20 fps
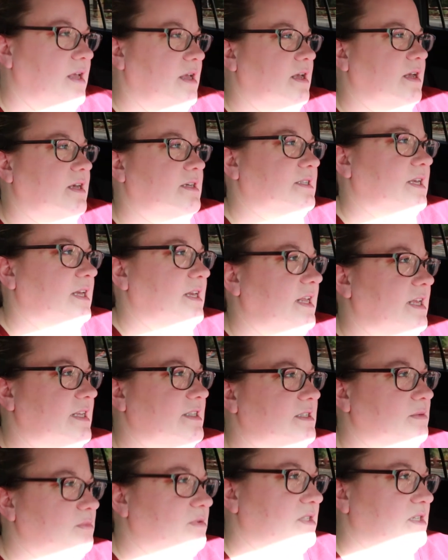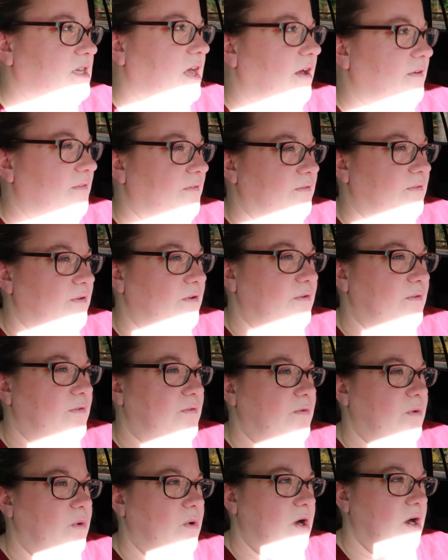because I need some stuff
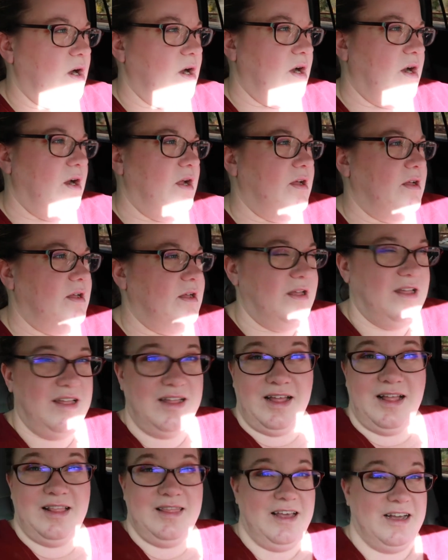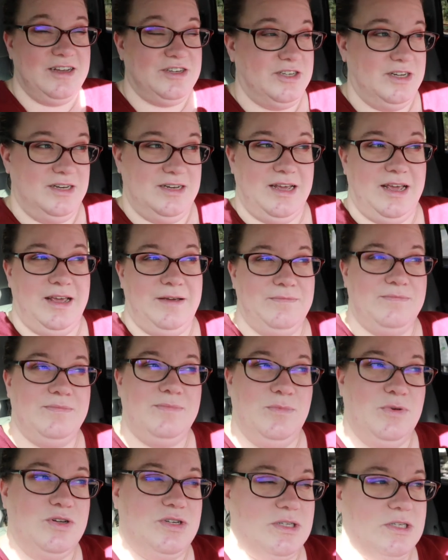for election day,
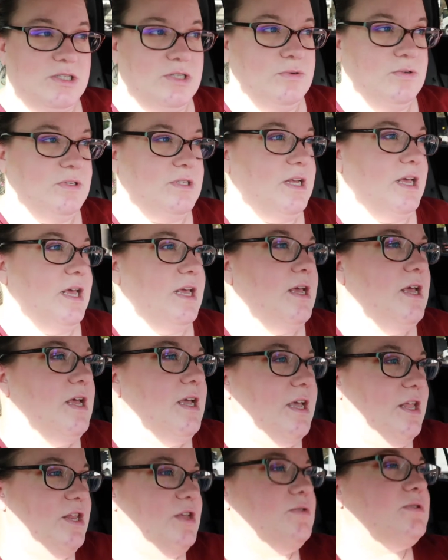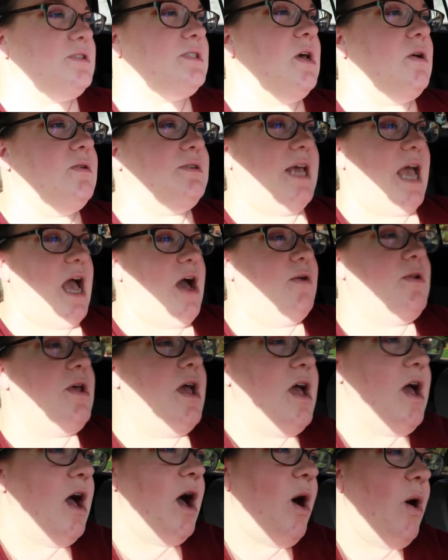which is Tuesday. Can you slow down?
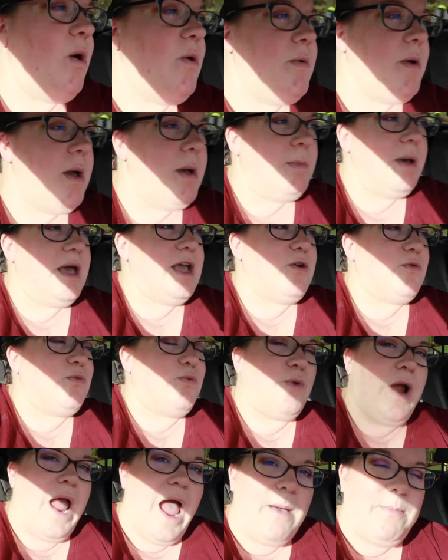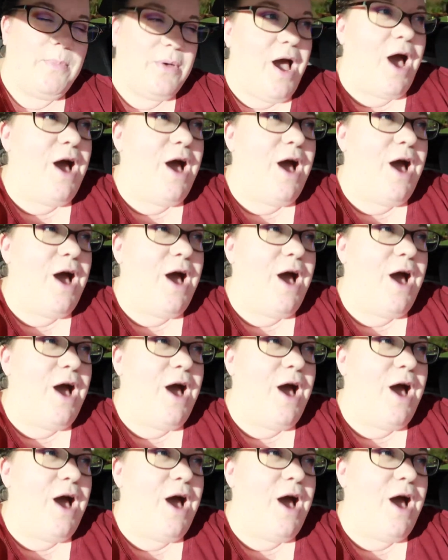I am. Oh, my crap.